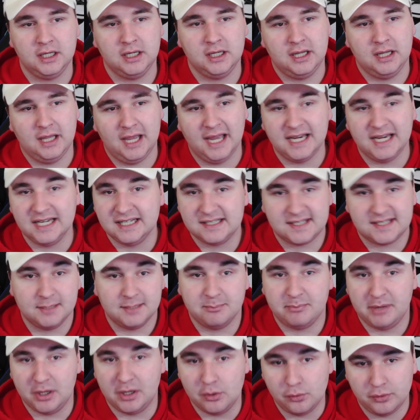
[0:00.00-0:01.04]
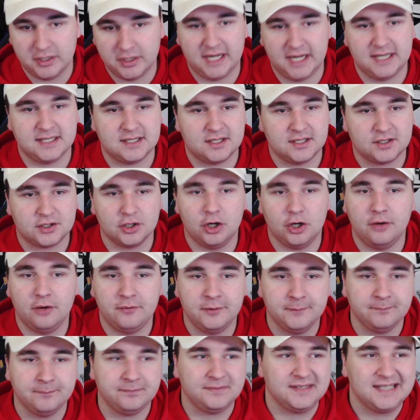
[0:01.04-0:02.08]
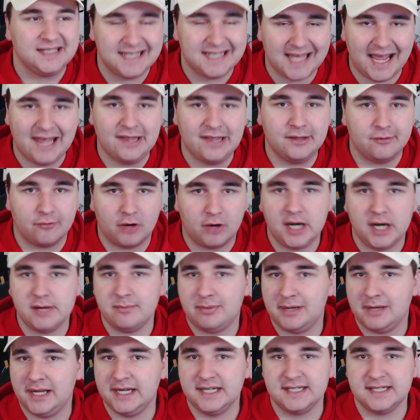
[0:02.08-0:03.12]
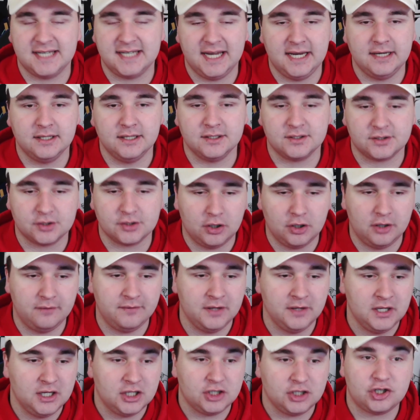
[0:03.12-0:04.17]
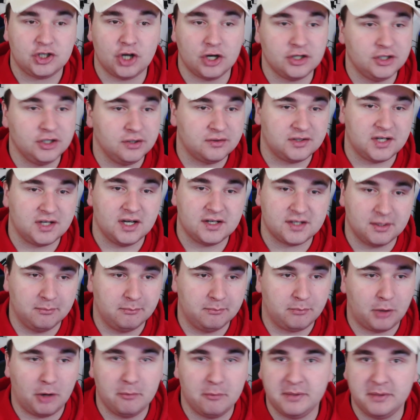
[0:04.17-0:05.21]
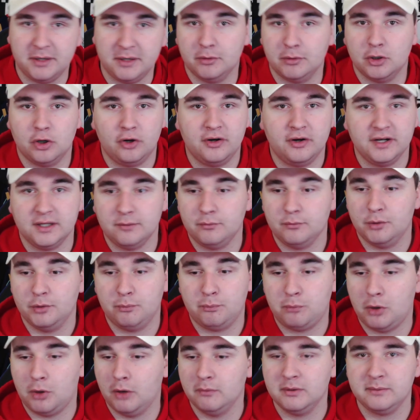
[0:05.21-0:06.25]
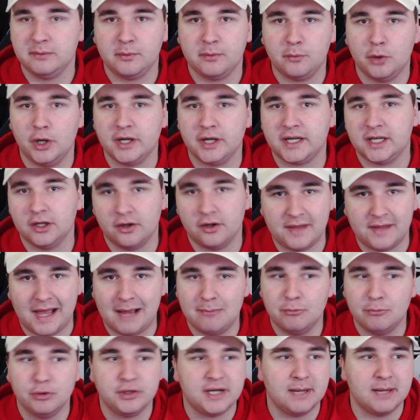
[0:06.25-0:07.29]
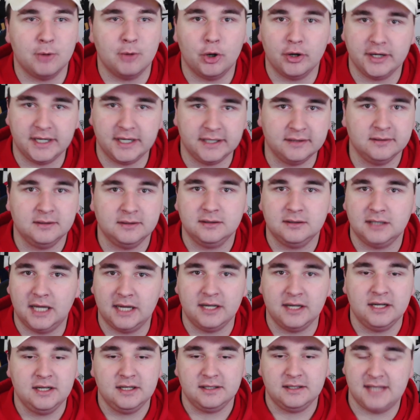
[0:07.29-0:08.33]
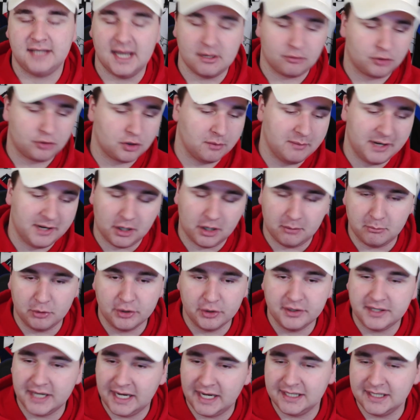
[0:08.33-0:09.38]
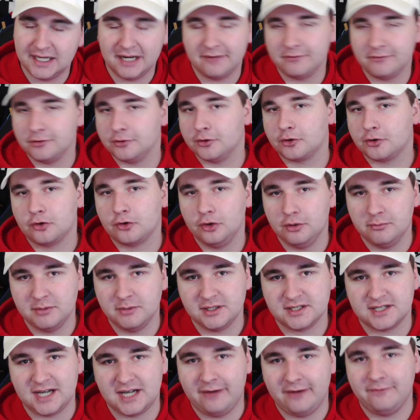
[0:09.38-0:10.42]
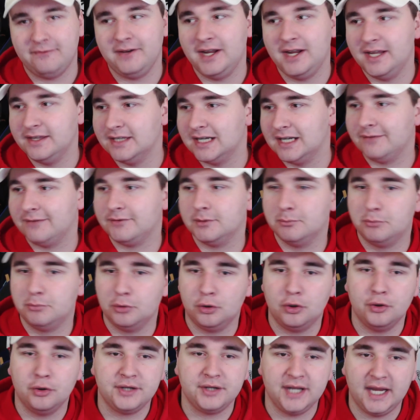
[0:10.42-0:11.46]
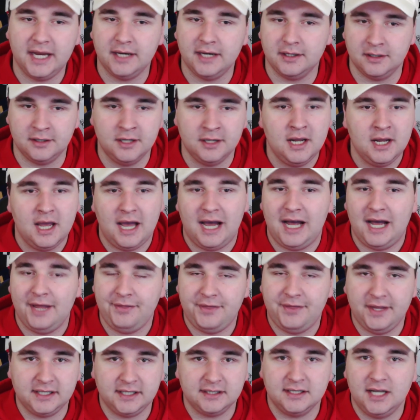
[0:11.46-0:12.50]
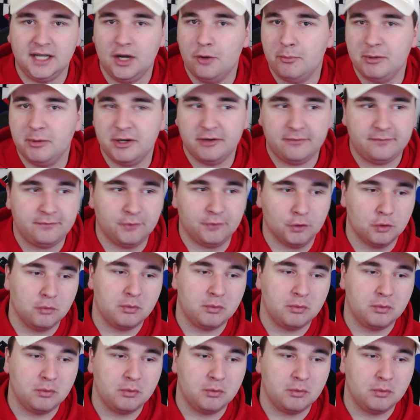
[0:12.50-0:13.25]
and into the building to sort of get the right players in, and sort of John Eustace and Bromby will probably be working on that Monday morning. Like, they'll come in on Monday, they'll have the recruitment staff in, they'll have the board in, and I think it'll be a full